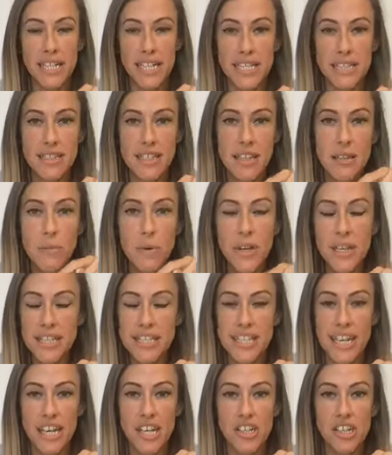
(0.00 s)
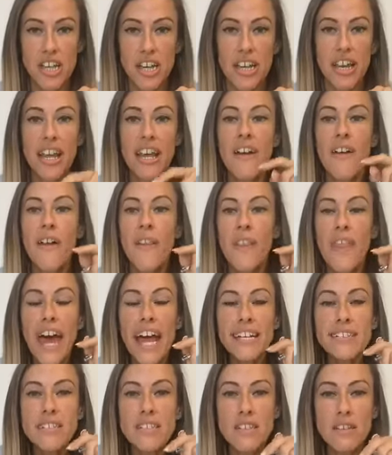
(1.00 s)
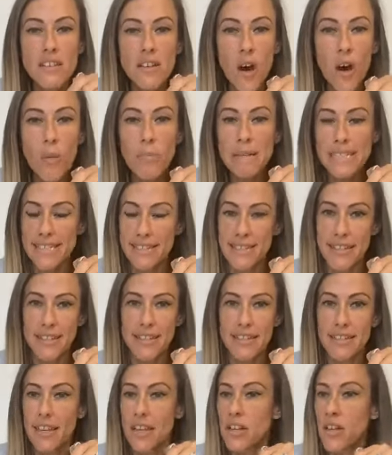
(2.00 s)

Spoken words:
into the workstation, that is your business.